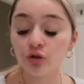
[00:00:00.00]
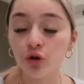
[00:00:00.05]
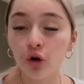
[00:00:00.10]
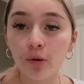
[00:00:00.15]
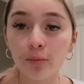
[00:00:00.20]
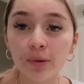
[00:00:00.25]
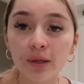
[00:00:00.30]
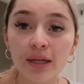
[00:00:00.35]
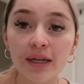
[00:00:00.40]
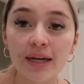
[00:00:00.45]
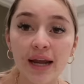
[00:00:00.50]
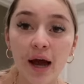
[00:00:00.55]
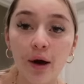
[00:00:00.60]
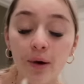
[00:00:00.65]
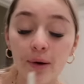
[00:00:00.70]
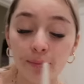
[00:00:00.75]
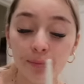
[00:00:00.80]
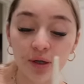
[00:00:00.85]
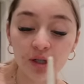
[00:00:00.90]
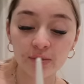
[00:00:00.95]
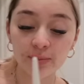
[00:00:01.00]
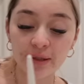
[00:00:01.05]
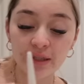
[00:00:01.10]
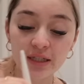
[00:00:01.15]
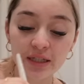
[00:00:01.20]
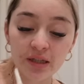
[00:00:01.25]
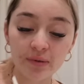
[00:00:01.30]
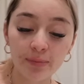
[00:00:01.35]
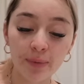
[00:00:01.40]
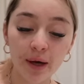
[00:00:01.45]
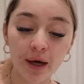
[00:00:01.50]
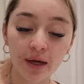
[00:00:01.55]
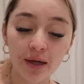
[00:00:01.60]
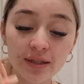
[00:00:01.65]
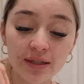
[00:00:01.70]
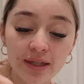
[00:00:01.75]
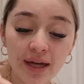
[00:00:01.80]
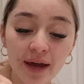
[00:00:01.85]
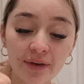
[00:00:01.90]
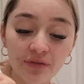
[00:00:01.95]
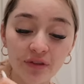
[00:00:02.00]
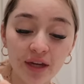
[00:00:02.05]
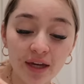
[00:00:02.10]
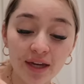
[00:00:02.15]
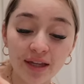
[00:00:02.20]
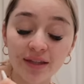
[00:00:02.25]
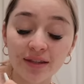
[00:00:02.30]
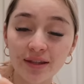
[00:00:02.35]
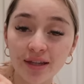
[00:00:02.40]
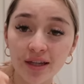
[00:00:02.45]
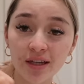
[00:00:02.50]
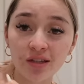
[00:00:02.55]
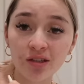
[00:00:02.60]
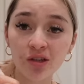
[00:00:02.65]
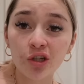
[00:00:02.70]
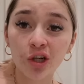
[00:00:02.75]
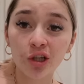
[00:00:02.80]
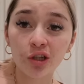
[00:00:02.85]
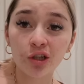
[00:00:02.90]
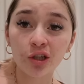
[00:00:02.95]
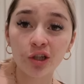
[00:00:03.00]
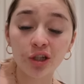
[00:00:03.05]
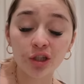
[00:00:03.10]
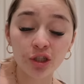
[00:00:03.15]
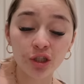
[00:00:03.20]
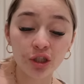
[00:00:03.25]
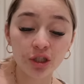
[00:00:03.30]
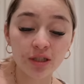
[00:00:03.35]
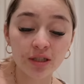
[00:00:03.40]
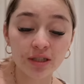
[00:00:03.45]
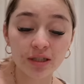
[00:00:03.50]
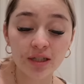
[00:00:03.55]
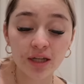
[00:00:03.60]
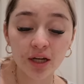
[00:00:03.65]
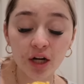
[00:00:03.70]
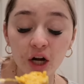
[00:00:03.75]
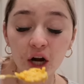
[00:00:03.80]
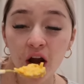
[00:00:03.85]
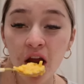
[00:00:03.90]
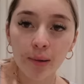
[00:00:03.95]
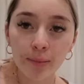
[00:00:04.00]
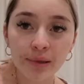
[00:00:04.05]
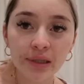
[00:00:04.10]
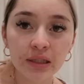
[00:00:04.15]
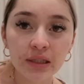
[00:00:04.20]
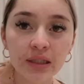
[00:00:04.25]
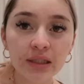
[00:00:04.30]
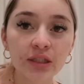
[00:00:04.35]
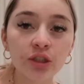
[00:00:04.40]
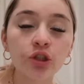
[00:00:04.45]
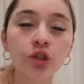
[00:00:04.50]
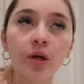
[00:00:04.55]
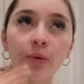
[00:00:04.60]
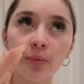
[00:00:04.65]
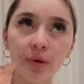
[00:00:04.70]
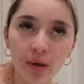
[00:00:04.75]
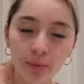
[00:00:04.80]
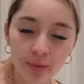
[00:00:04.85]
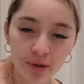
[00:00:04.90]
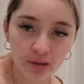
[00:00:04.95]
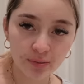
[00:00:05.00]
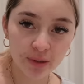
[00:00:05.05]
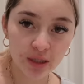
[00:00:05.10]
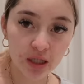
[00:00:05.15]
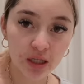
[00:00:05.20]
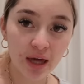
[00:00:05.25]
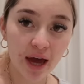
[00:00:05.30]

normally now I brush my teeth, but since I have to eat this delicious dinner, let me eat this so then we can brush my teeth